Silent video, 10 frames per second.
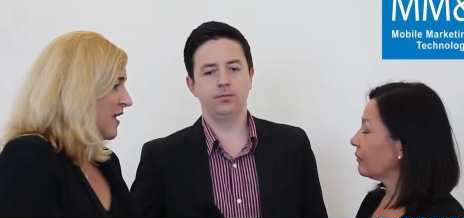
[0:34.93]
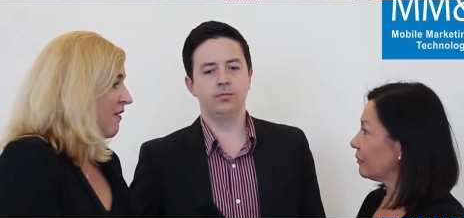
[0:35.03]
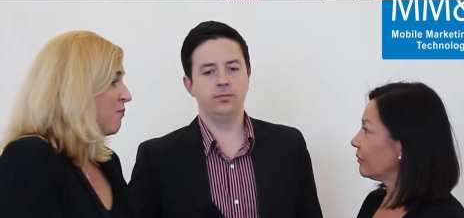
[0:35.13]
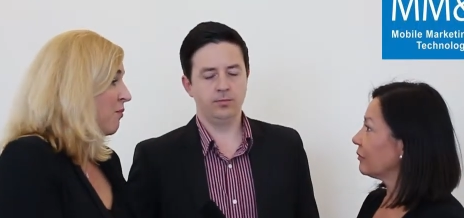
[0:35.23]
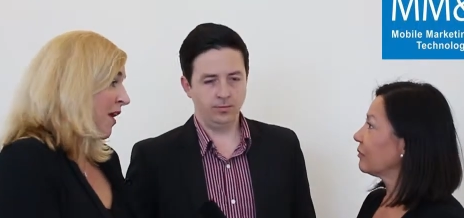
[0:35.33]

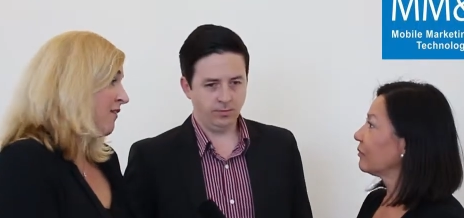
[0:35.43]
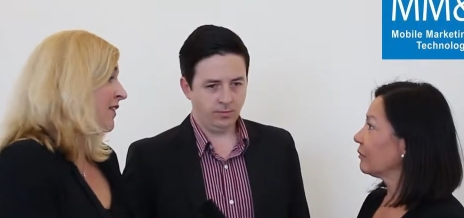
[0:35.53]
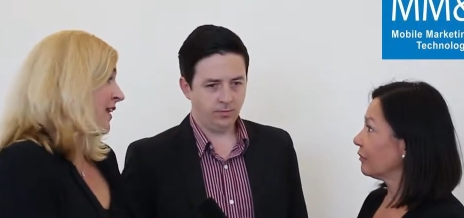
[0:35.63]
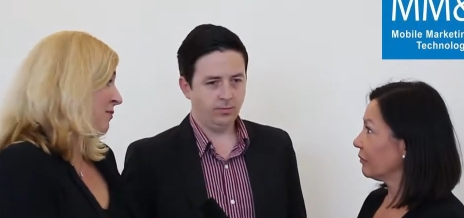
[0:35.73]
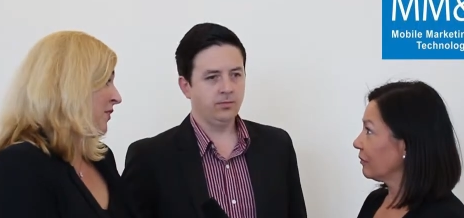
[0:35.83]
Speaker 1: have
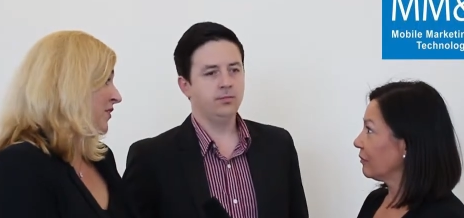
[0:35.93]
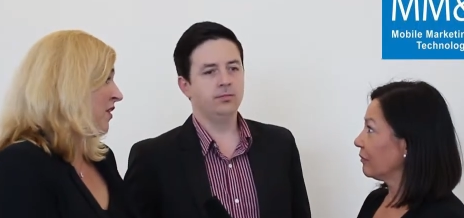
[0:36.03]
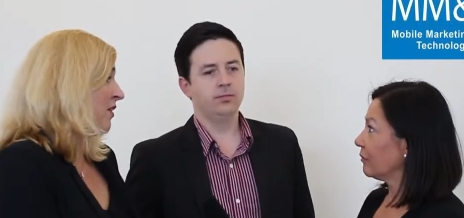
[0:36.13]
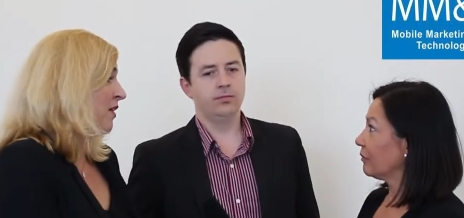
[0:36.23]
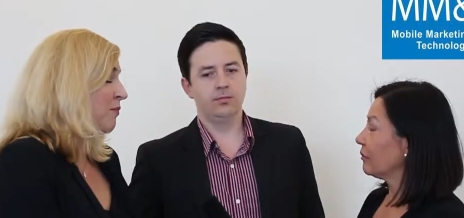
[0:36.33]
private labeled
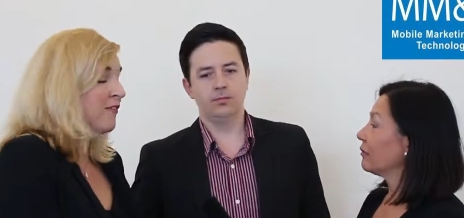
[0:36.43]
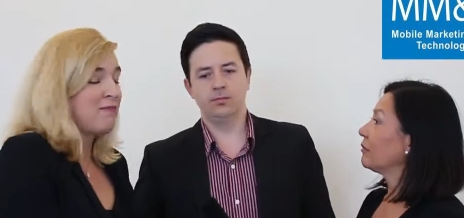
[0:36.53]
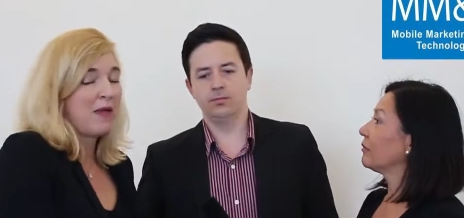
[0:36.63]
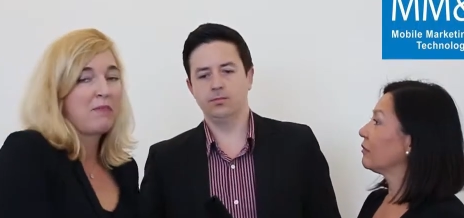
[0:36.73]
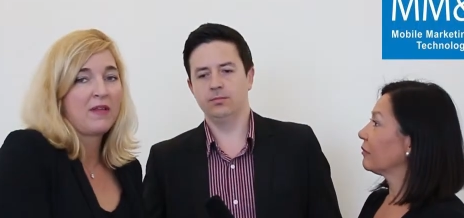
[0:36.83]
our
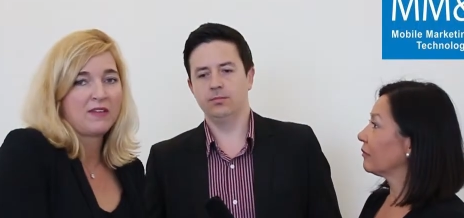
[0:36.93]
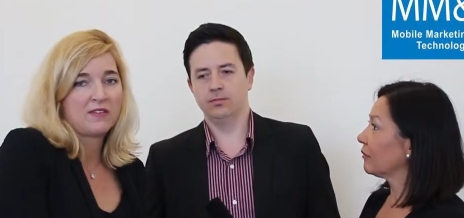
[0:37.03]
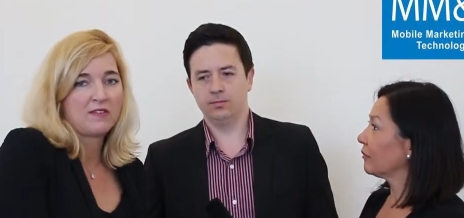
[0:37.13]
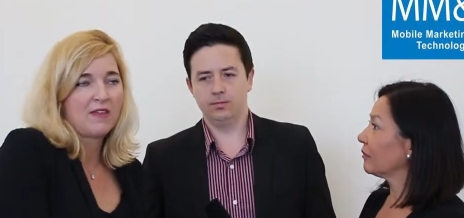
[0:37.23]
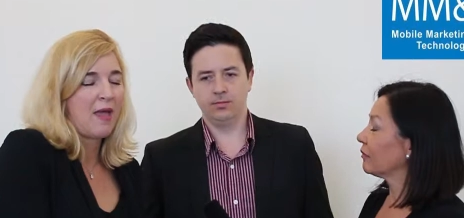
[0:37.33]
Apriva Pay
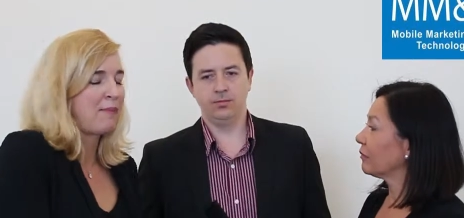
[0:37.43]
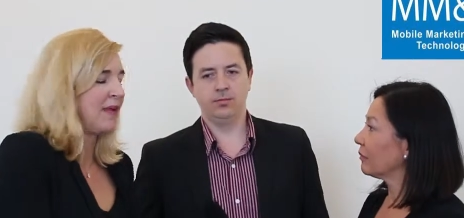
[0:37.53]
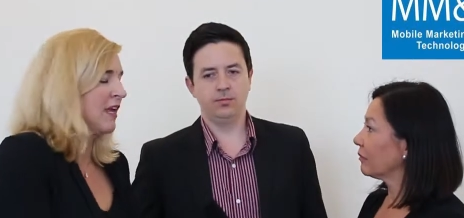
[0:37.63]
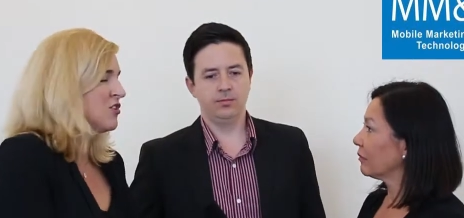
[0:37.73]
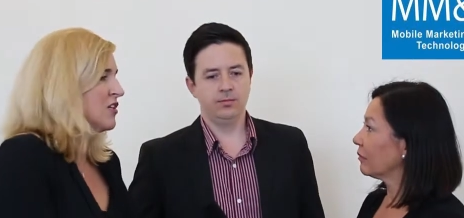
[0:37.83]
Plus
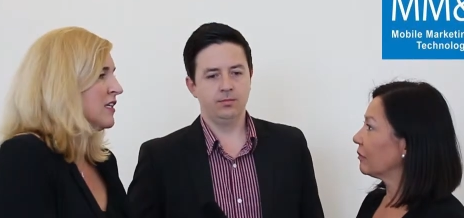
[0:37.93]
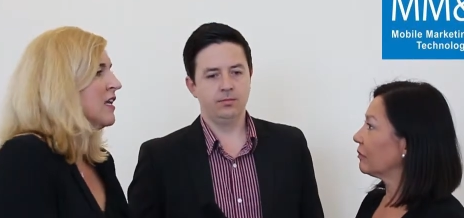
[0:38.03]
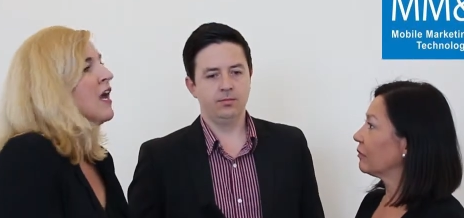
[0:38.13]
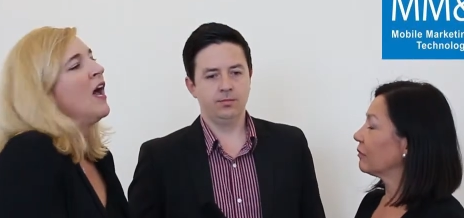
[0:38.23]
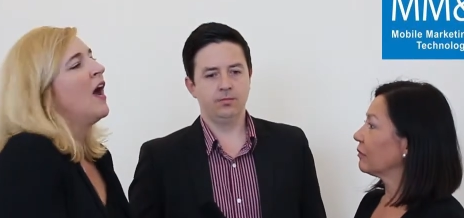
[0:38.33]

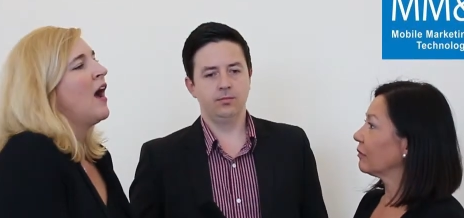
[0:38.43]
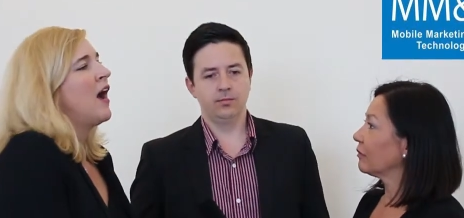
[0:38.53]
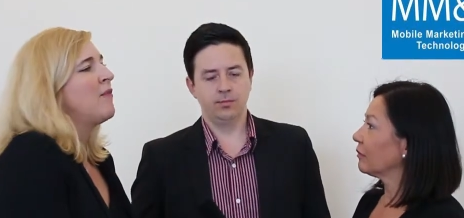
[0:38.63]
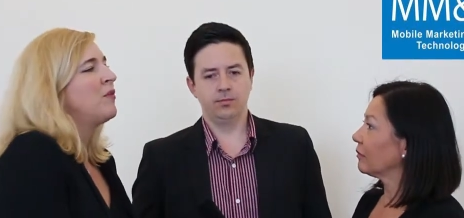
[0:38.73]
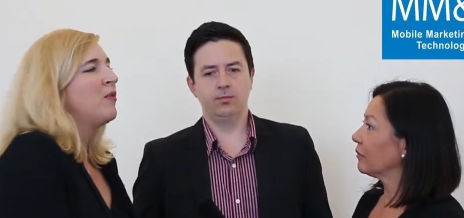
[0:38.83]
application,
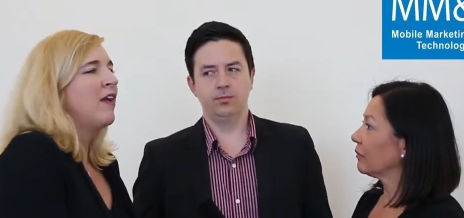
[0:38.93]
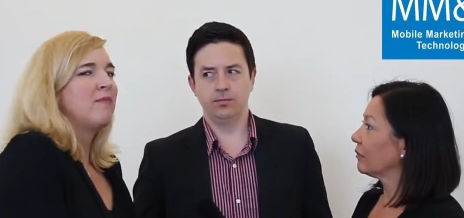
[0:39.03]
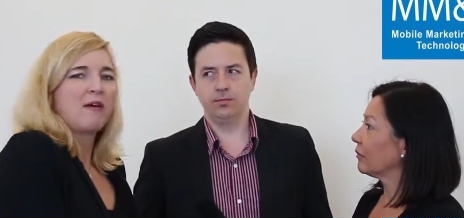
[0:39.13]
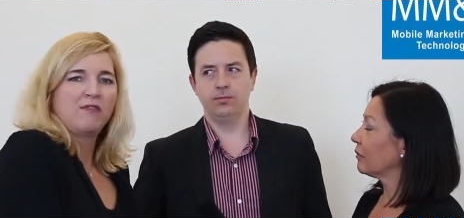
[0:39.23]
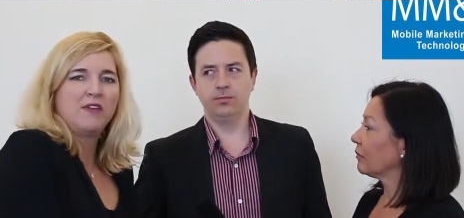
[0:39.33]
um, and we have
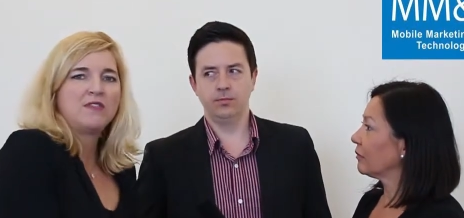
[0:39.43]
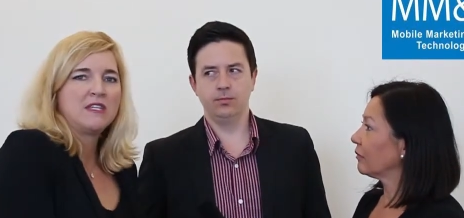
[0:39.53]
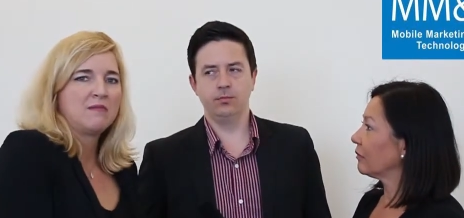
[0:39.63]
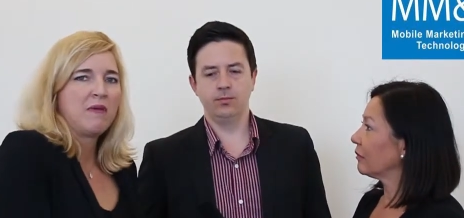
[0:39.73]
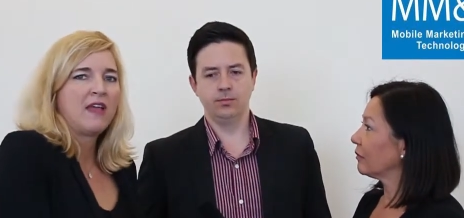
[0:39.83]
about
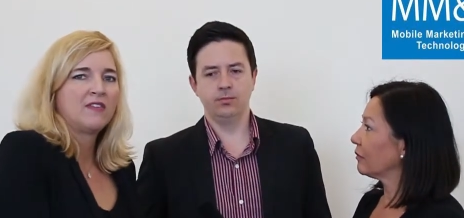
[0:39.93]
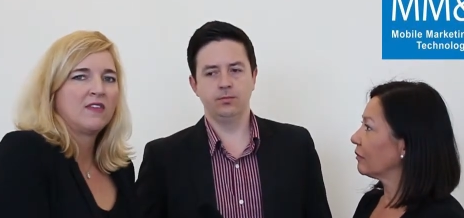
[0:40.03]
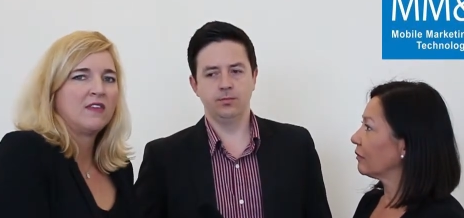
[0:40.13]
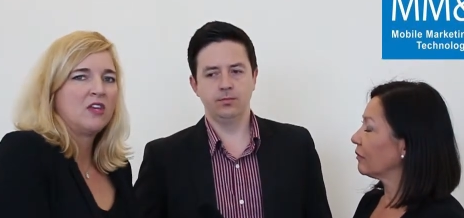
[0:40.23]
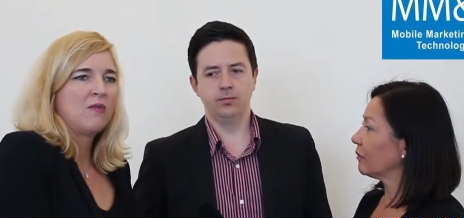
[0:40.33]
15 banks
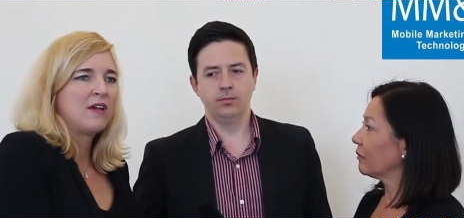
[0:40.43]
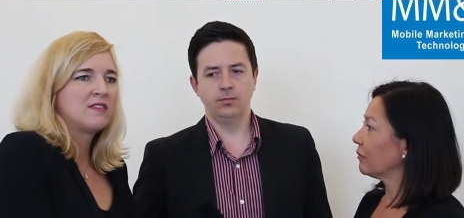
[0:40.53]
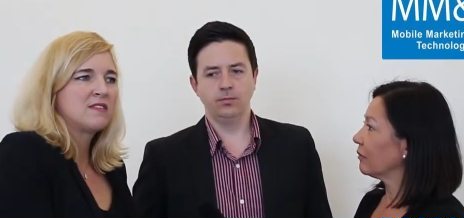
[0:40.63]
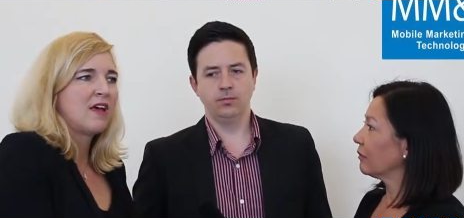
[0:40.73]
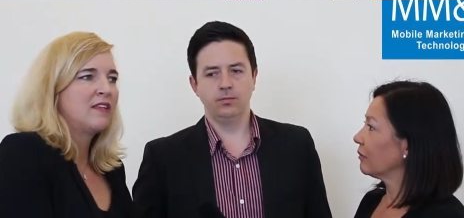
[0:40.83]
in the
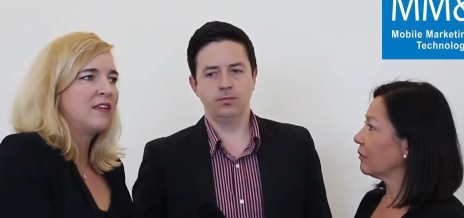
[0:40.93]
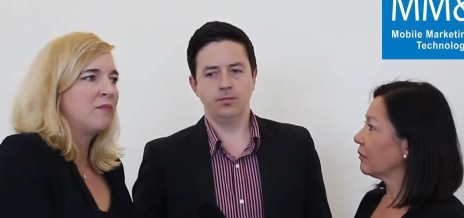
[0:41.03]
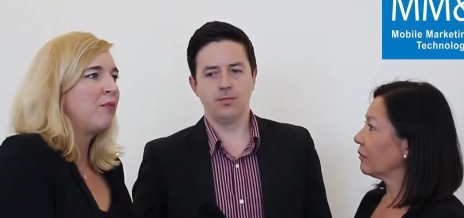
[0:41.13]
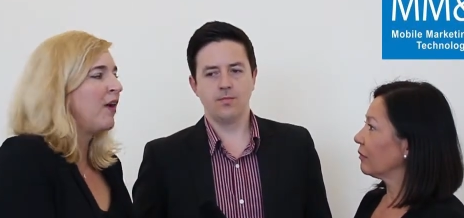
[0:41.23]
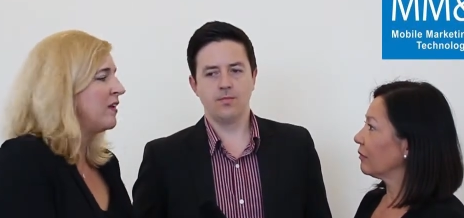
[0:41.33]
U.S. selling
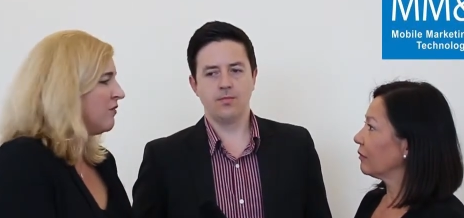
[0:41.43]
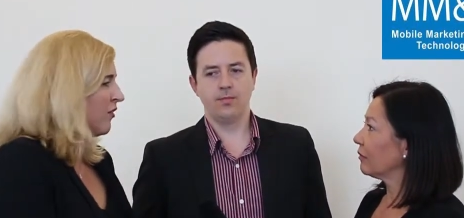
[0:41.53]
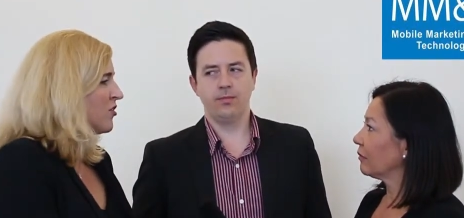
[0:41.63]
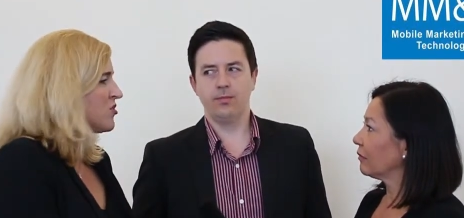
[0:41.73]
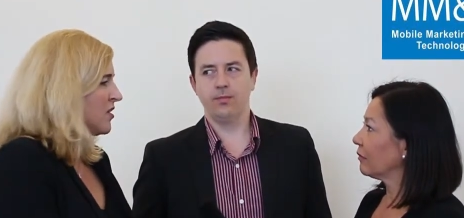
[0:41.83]
a branded
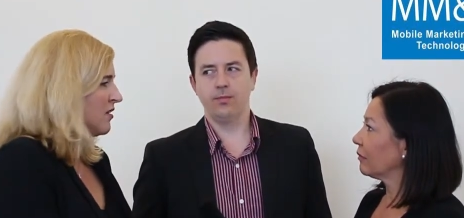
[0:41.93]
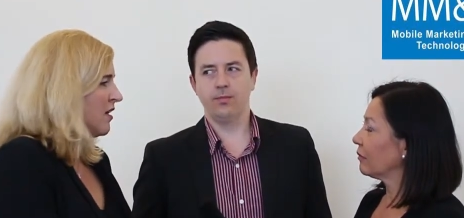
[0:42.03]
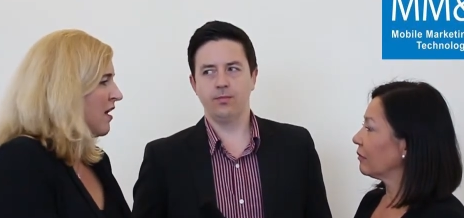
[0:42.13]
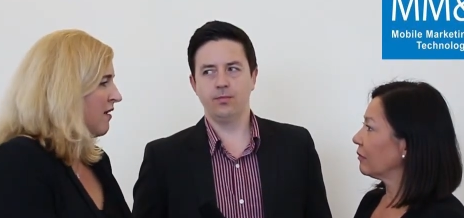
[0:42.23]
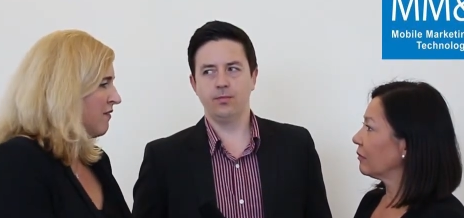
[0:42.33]
version
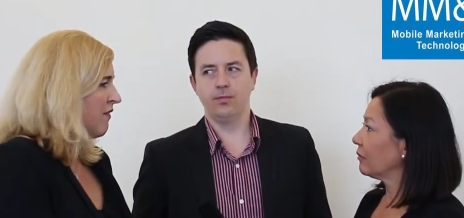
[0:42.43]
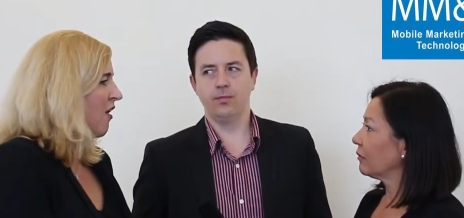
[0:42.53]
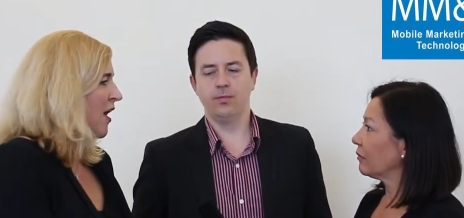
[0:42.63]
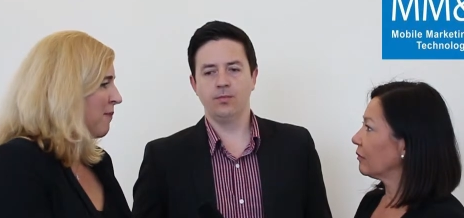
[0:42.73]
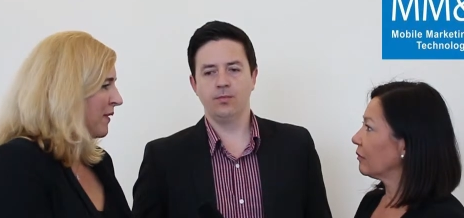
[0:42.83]
of
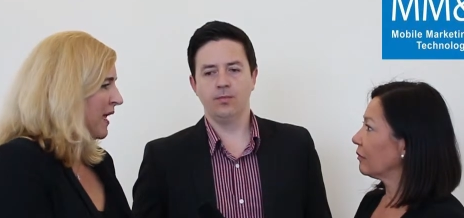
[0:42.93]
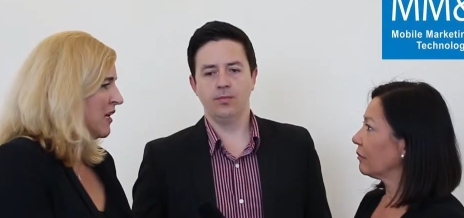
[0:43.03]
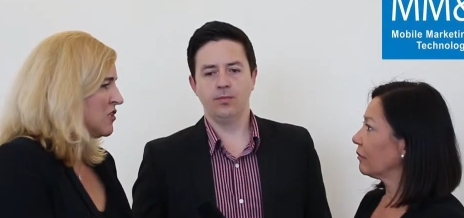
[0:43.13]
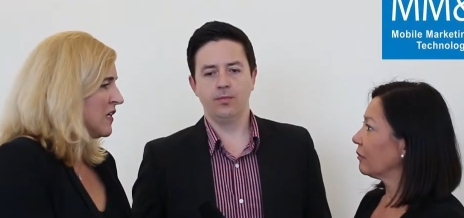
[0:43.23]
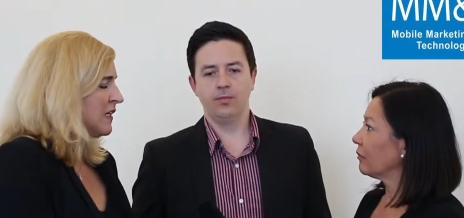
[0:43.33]
our
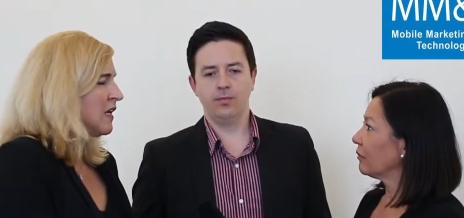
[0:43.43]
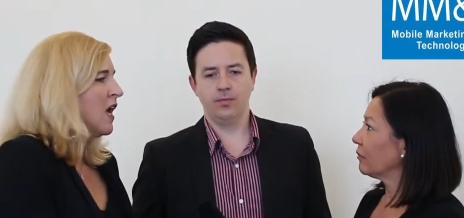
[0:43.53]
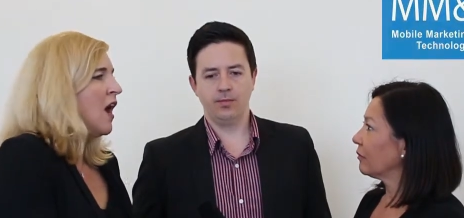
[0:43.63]
application.